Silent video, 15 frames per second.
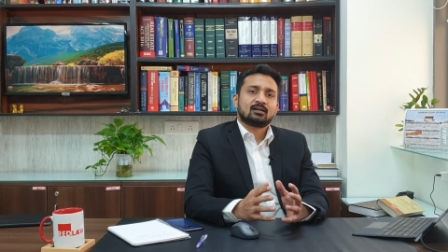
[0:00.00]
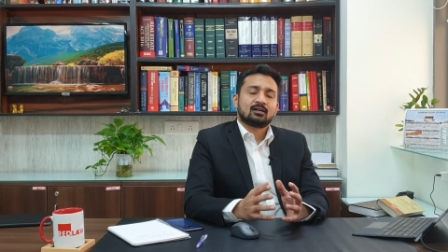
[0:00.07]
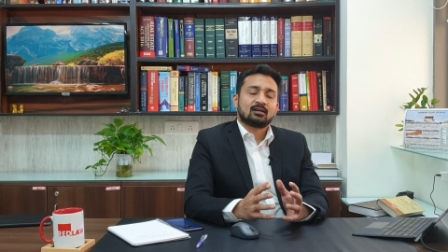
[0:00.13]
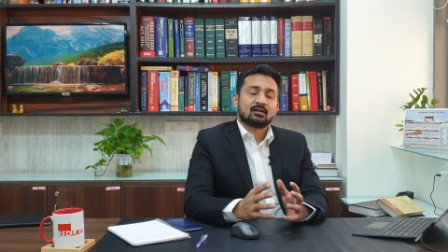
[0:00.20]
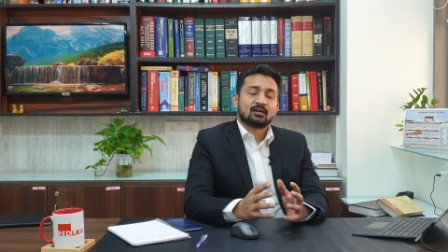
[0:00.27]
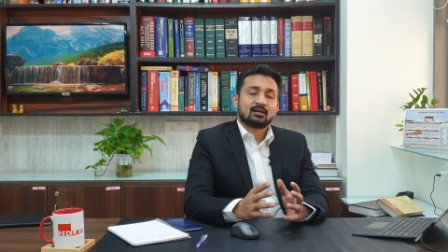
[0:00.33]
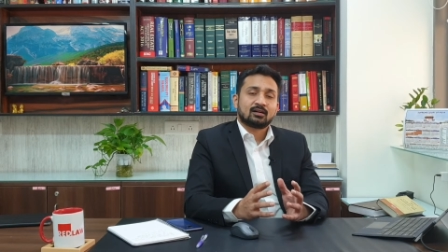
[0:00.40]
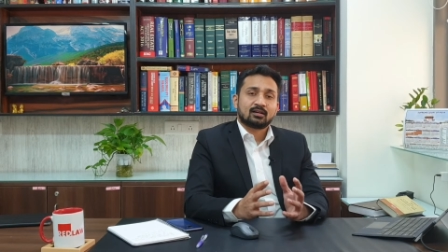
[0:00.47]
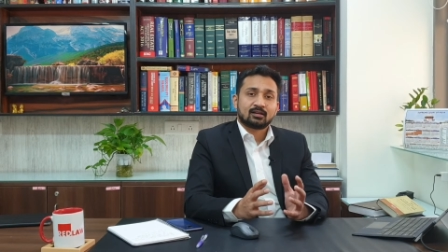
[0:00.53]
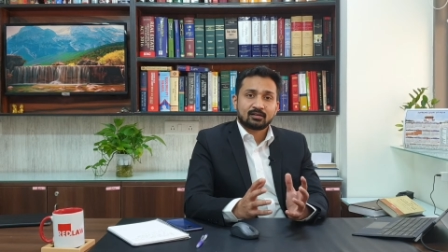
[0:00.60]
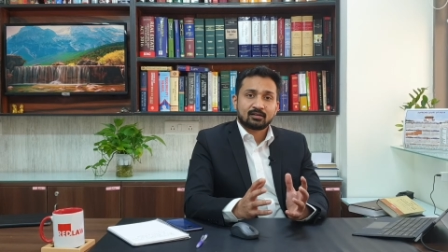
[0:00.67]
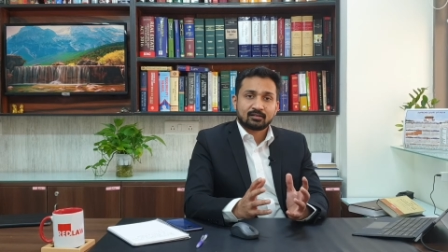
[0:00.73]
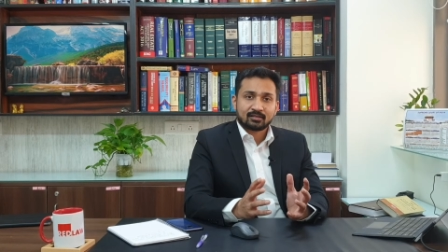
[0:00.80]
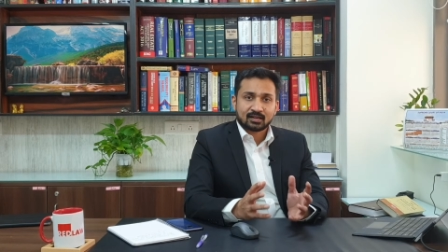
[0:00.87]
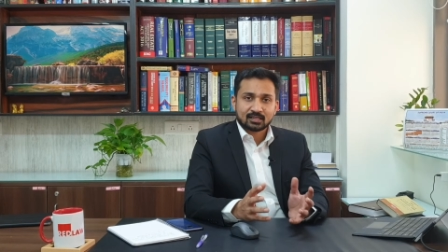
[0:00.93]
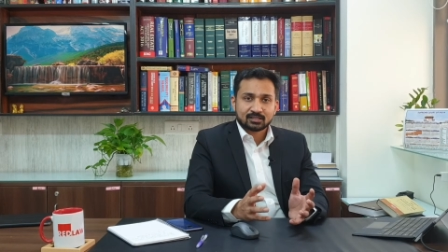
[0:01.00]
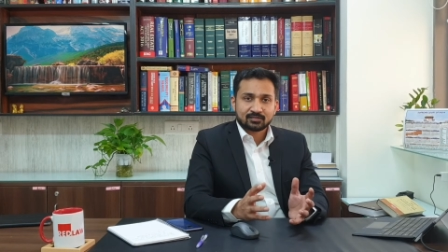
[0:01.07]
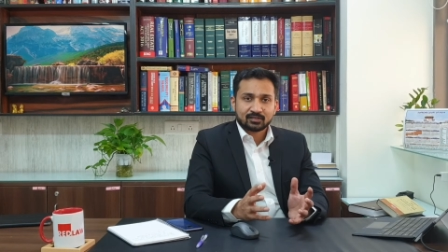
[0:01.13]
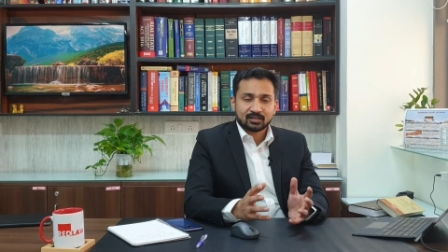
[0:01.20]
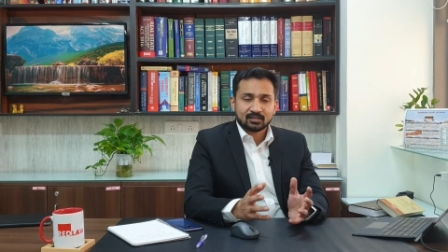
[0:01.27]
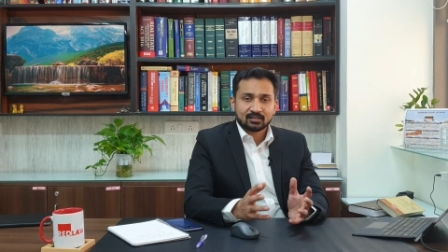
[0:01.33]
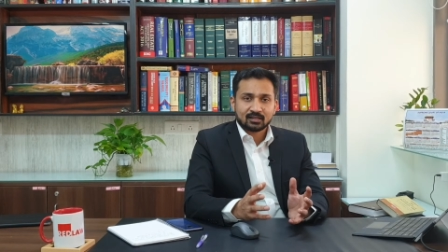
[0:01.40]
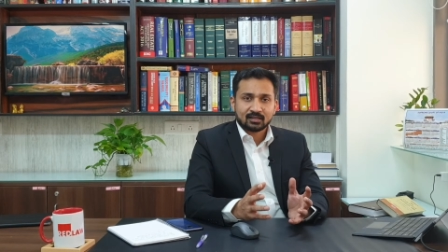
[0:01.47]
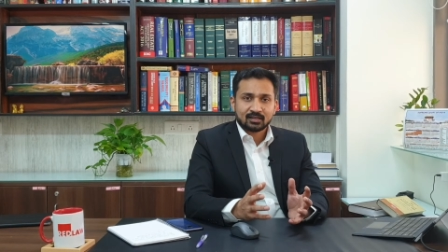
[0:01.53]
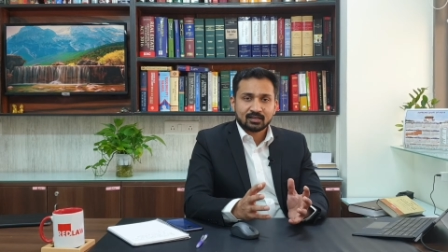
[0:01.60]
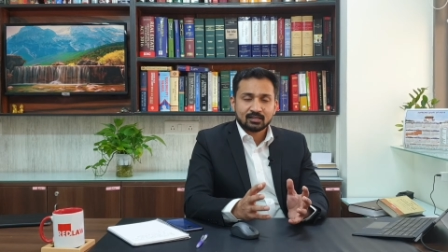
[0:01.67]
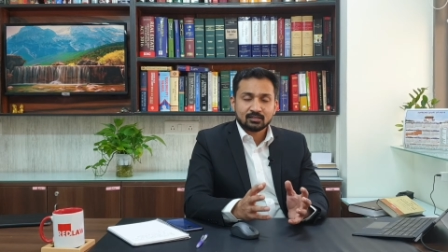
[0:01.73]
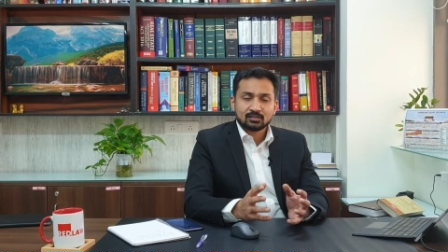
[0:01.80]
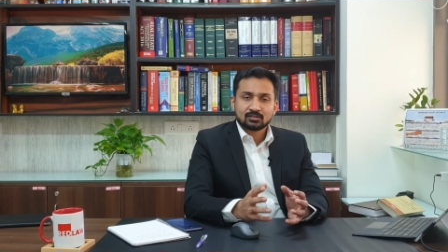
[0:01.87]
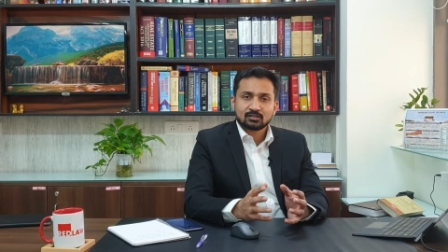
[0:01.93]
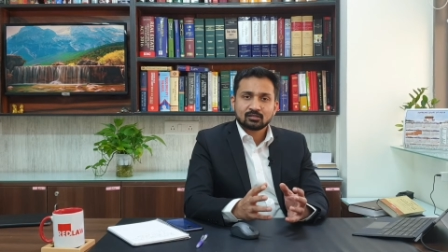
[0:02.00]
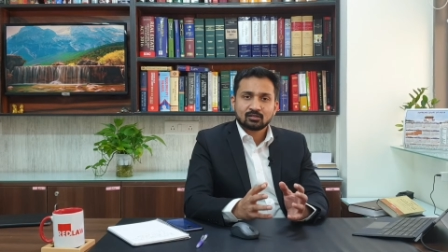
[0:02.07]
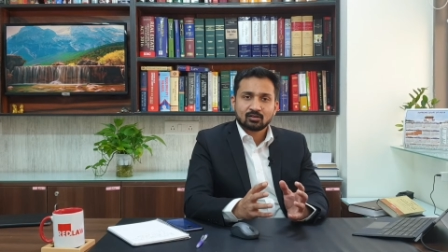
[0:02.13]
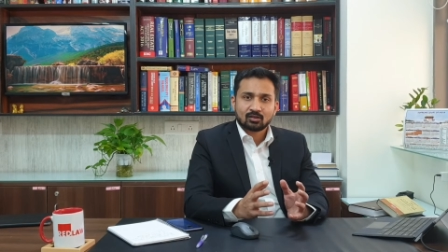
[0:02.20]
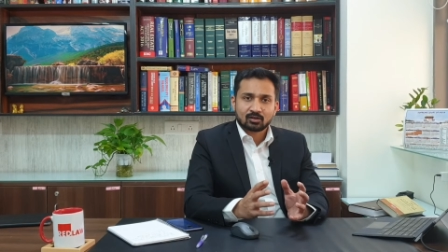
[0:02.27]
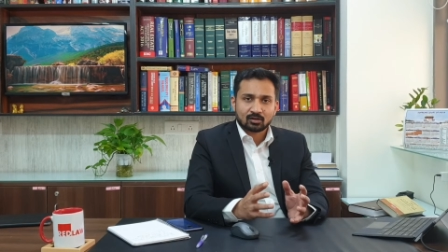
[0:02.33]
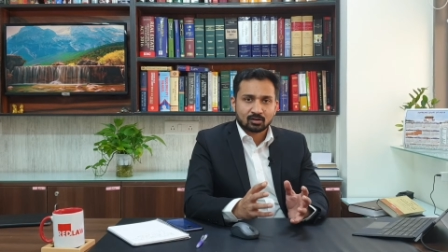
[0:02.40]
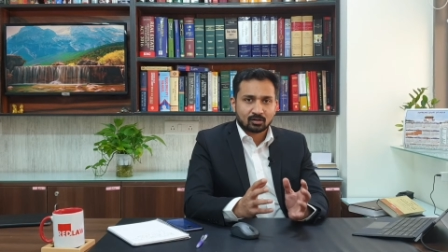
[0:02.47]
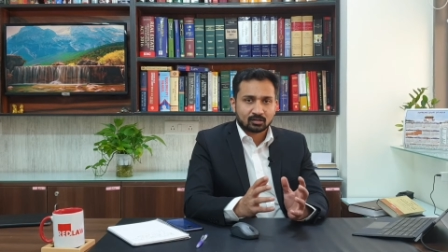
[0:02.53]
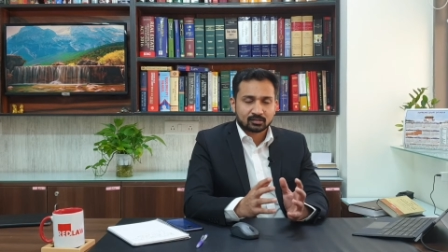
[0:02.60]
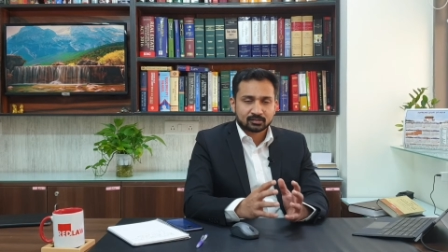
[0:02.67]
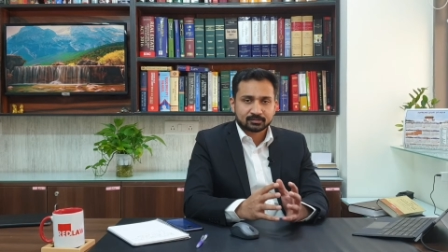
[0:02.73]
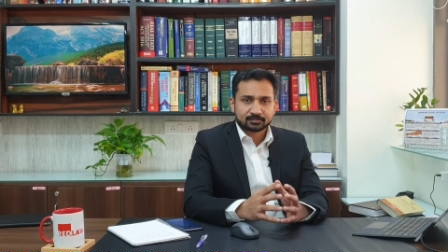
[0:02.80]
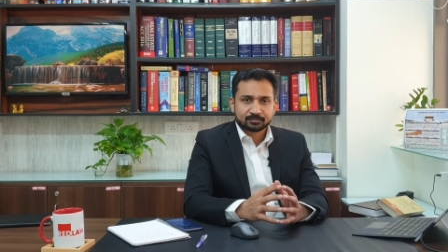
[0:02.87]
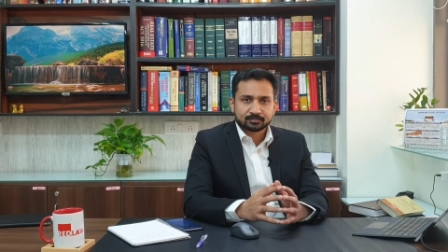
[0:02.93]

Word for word: uh, transferring the case or not